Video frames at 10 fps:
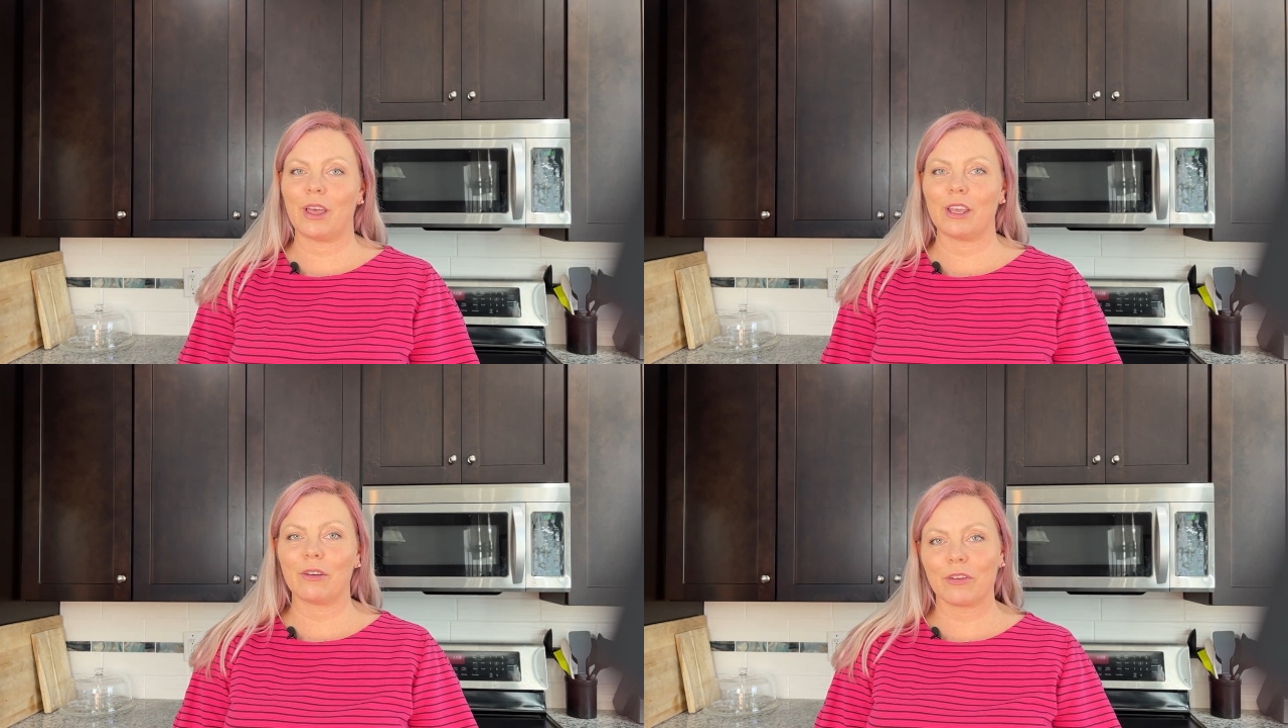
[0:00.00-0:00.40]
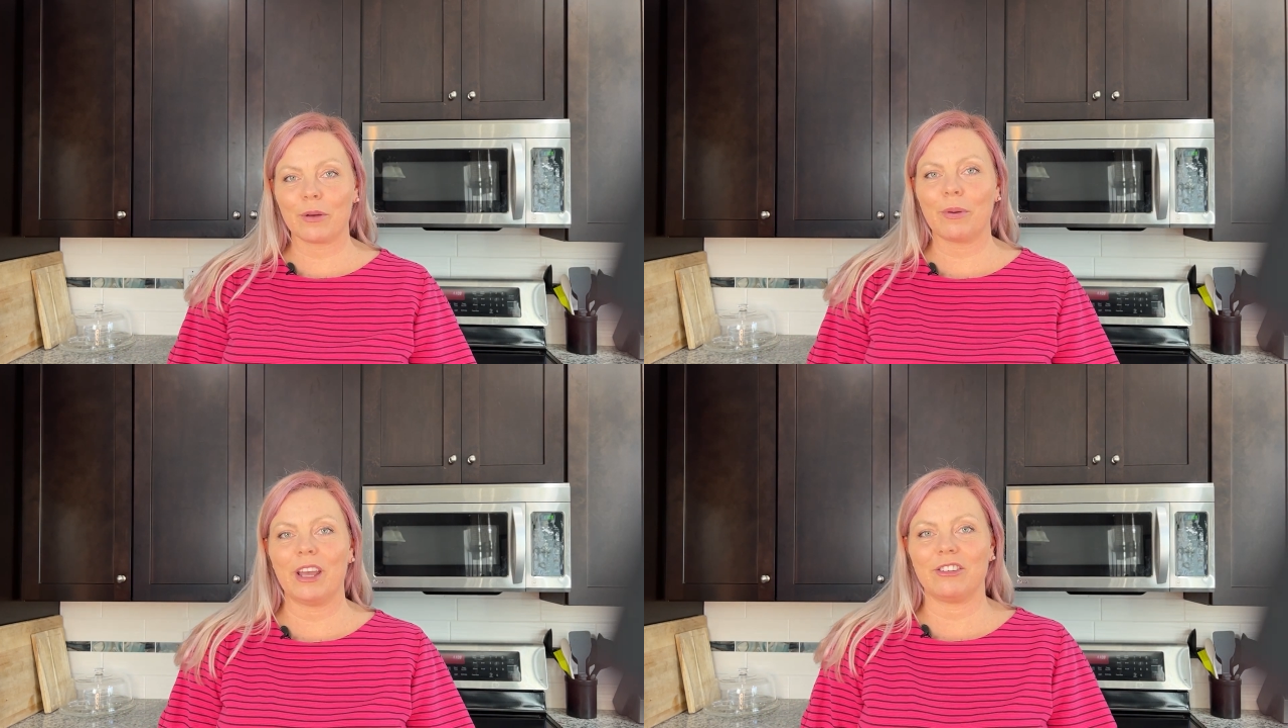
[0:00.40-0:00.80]
thank you for
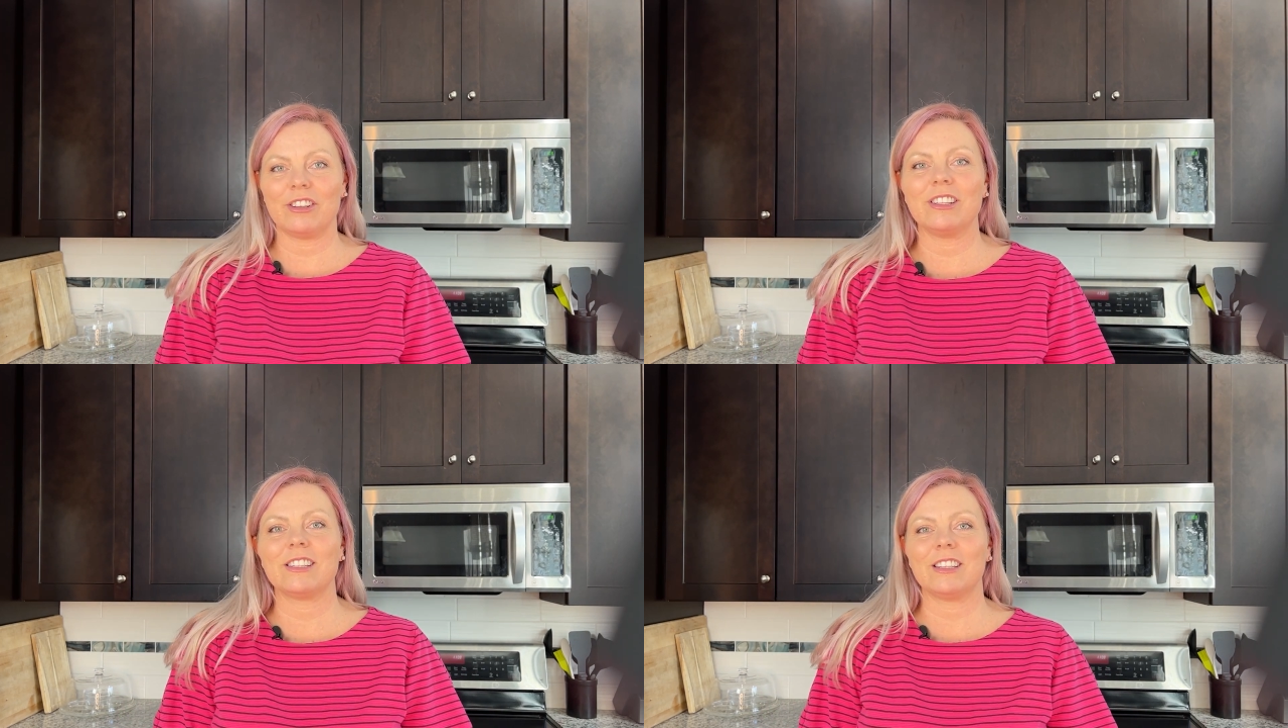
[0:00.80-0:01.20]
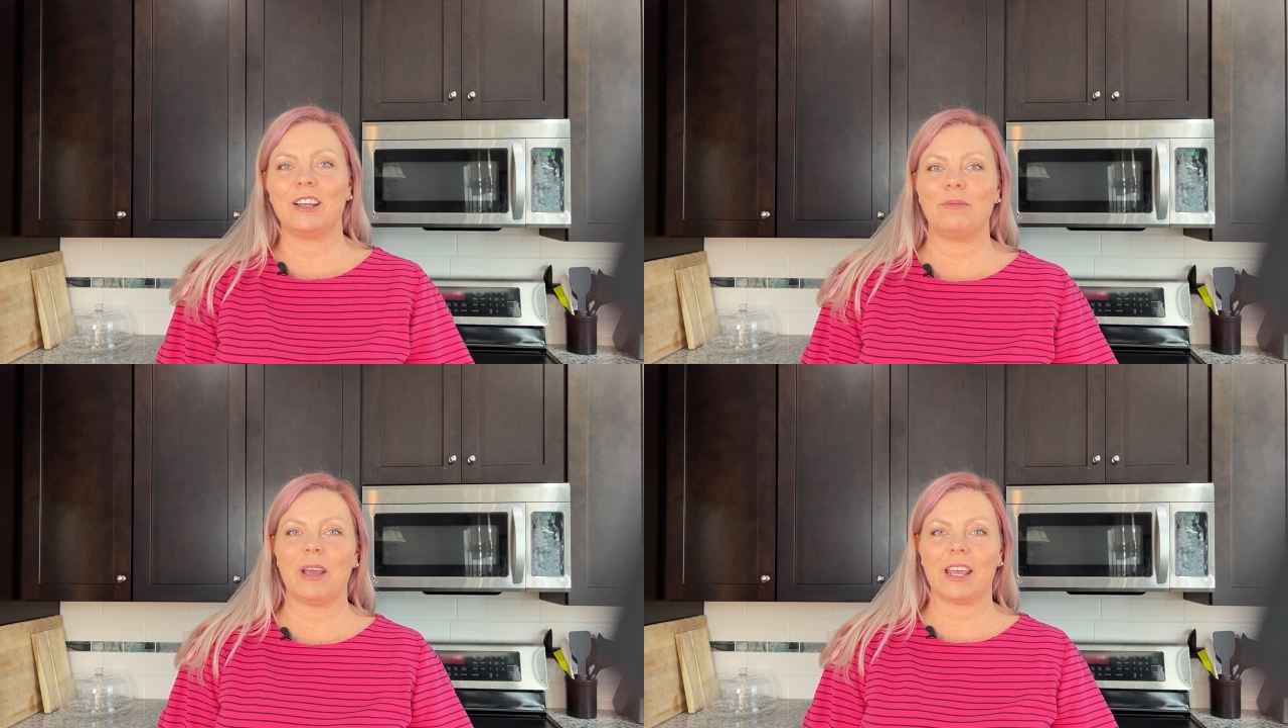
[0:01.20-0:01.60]
your patience
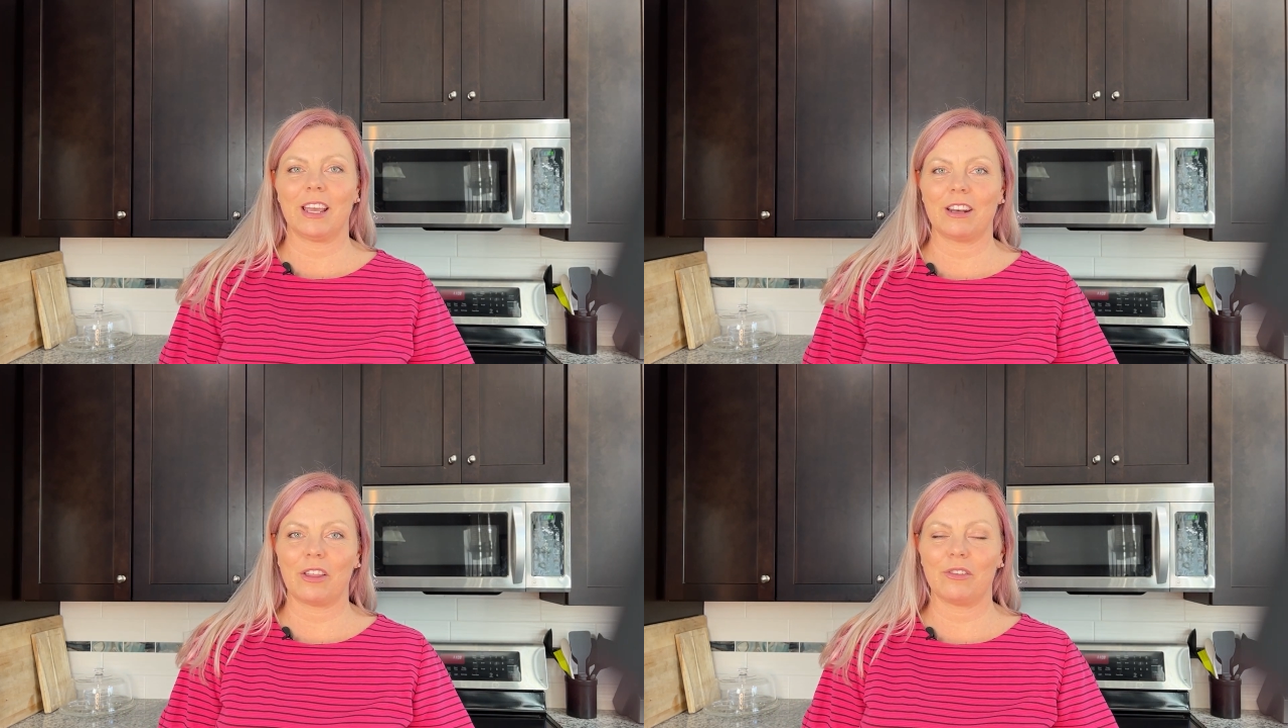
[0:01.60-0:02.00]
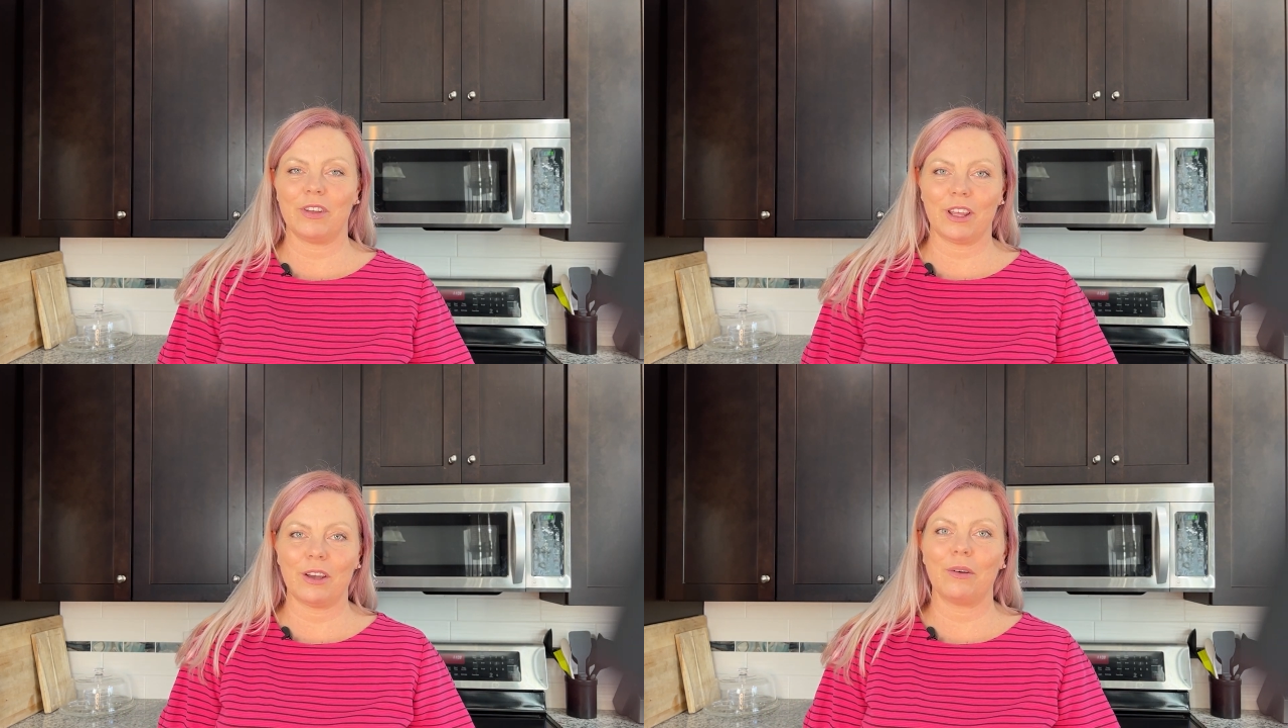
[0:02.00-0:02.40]
in making another
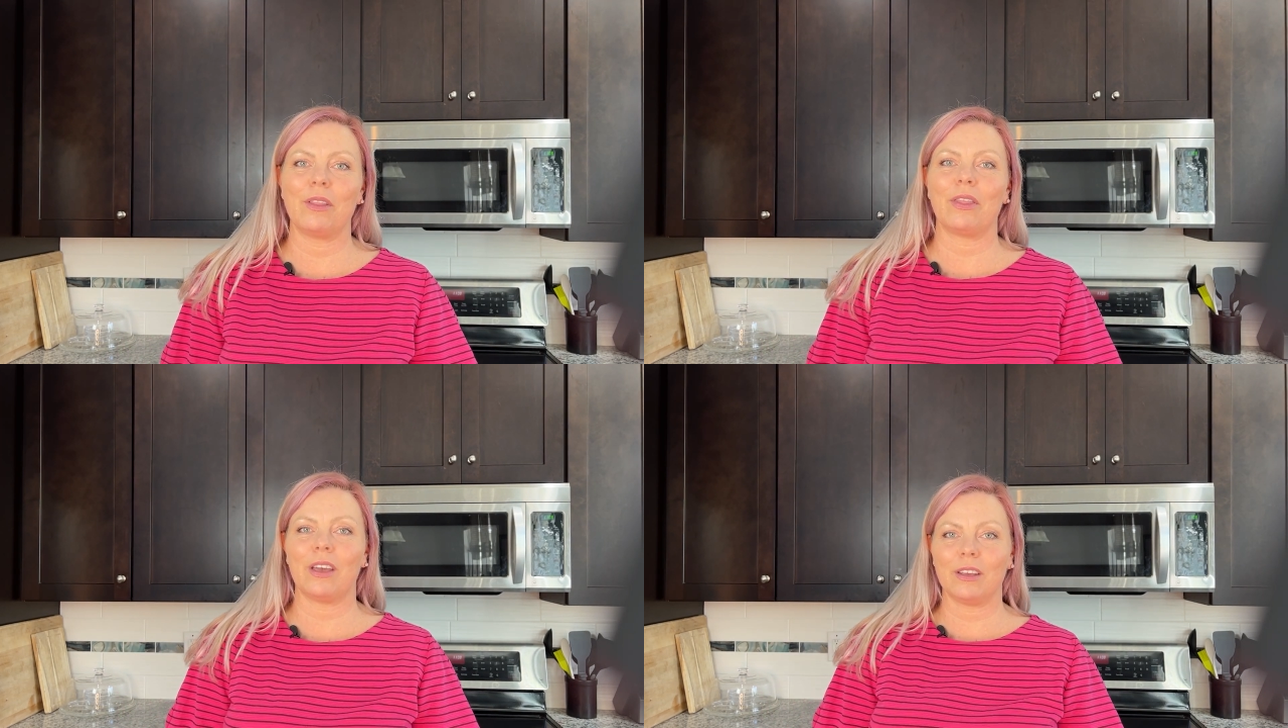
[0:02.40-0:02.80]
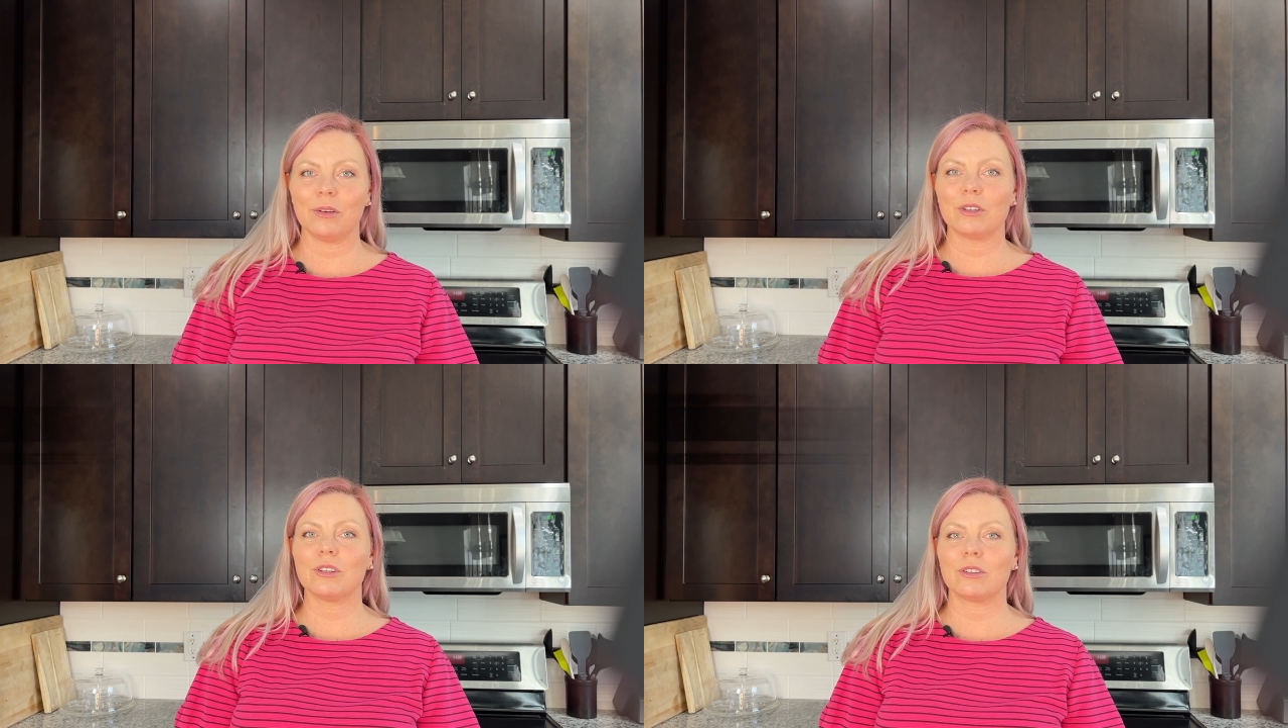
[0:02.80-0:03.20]
video, and thank
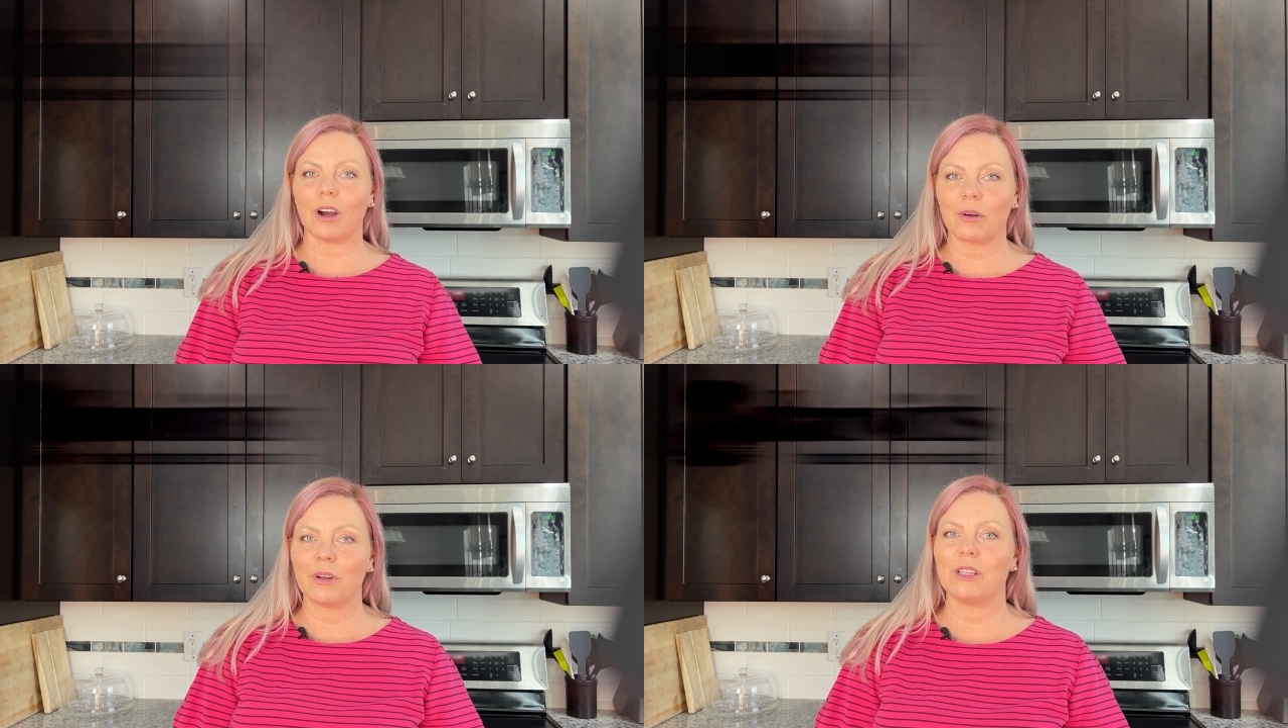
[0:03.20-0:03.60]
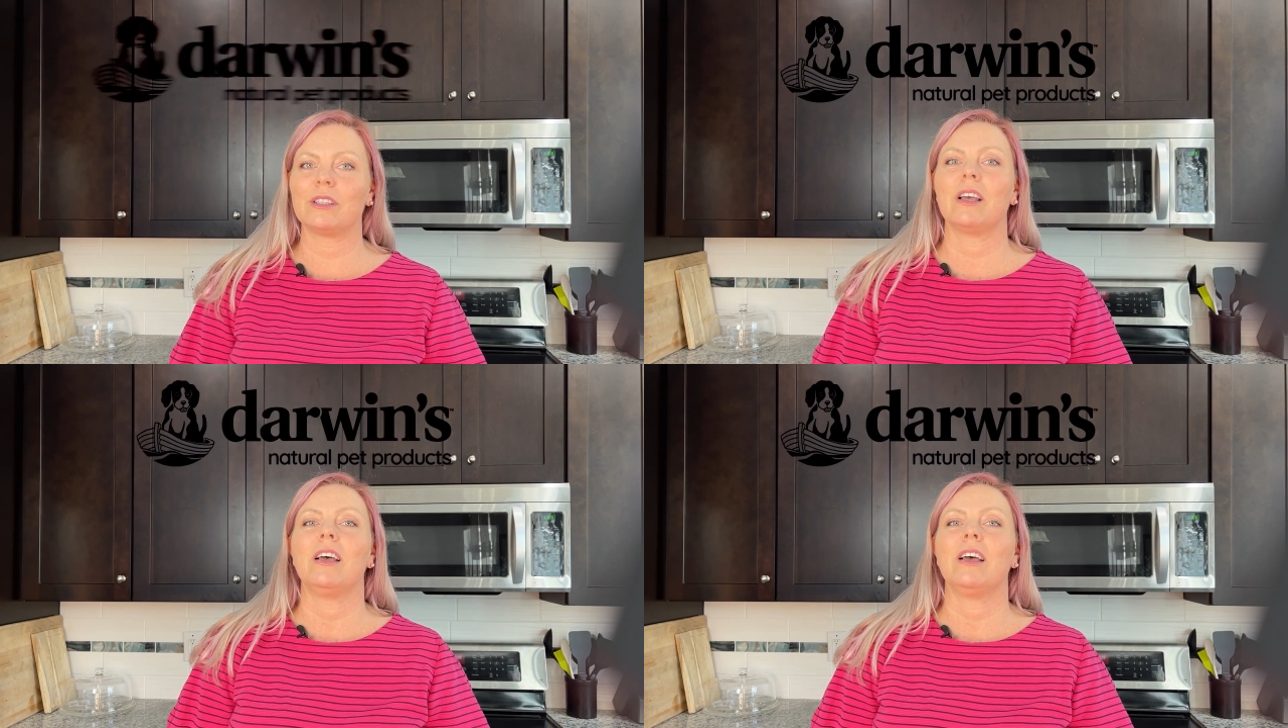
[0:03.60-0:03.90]
you to Darwin's